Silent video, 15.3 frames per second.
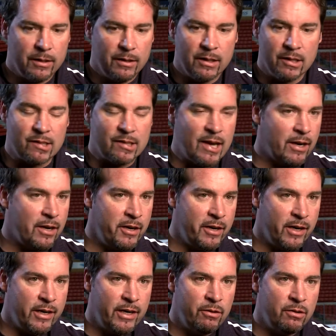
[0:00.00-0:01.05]
In his second
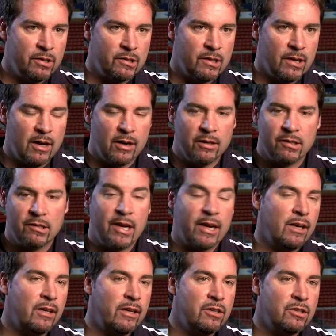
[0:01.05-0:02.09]
year, he was our
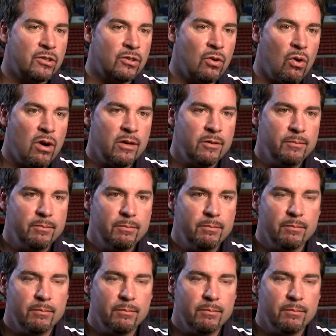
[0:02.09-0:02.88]
second leading scorer.